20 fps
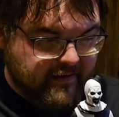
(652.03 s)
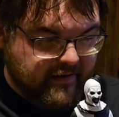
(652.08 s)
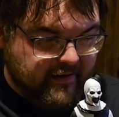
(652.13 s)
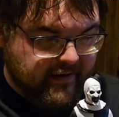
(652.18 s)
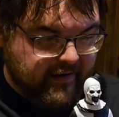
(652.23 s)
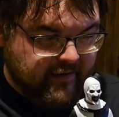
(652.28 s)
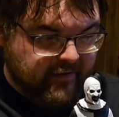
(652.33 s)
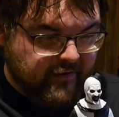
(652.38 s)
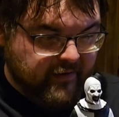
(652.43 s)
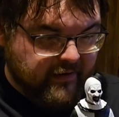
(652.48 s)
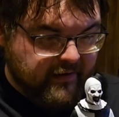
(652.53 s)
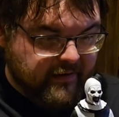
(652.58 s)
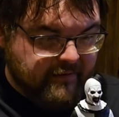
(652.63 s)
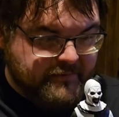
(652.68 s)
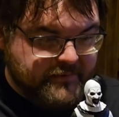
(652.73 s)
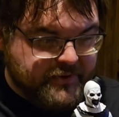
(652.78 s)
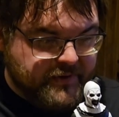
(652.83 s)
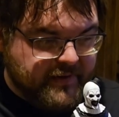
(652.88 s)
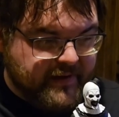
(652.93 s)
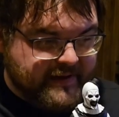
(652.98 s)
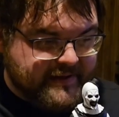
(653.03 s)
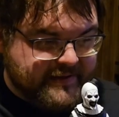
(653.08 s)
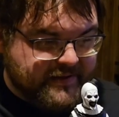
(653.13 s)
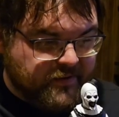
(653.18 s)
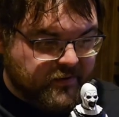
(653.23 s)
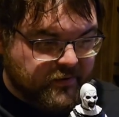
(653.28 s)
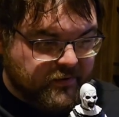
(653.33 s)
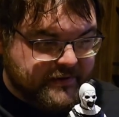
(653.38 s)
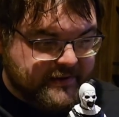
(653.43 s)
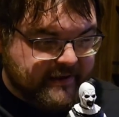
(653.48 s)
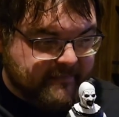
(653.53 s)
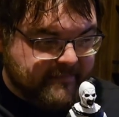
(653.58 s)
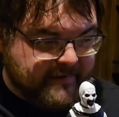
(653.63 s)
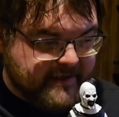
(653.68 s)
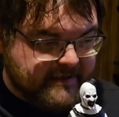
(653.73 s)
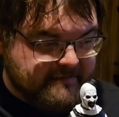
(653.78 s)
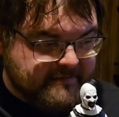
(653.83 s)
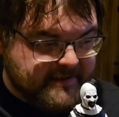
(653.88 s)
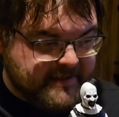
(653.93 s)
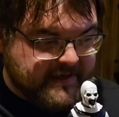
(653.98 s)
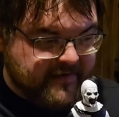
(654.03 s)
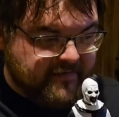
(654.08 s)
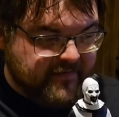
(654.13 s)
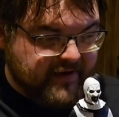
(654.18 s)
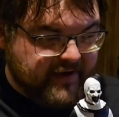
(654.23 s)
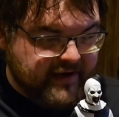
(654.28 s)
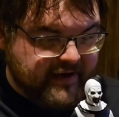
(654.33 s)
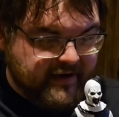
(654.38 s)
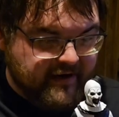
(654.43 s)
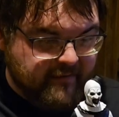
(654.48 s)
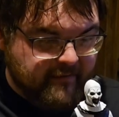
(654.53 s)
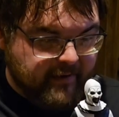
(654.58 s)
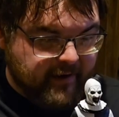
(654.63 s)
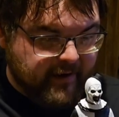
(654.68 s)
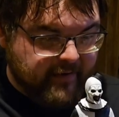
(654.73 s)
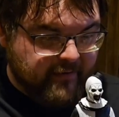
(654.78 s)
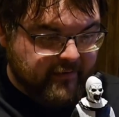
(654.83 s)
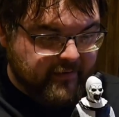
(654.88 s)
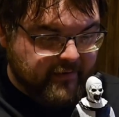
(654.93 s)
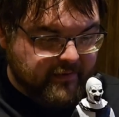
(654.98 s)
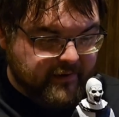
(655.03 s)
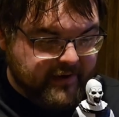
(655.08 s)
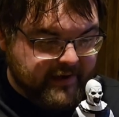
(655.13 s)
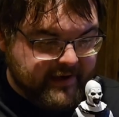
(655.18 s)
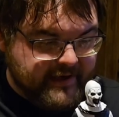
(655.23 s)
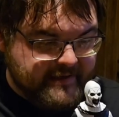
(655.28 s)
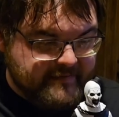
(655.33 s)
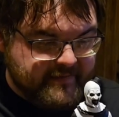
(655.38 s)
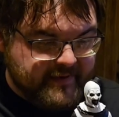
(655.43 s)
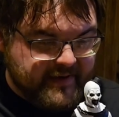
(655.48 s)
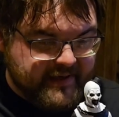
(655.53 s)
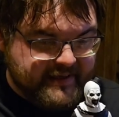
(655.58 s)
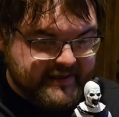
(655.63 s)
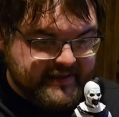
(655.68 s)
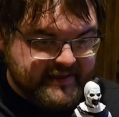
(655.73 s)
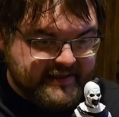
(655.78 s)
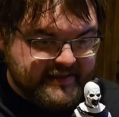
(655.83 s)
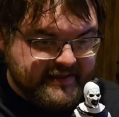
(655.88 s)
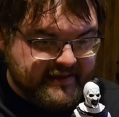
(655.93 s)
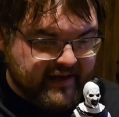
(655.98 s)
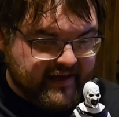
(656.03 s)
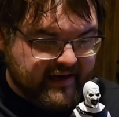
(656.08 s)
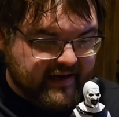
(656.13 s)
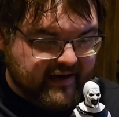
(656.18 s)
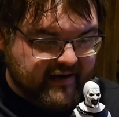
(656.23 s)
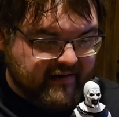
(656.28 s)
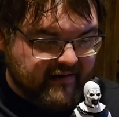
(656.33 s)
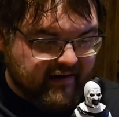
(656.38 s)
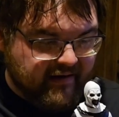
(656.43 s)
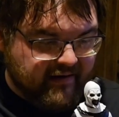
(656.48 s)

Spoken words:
don't know. I'm sure that's to hold something specific in here, but I don't know what it is. But it's just like I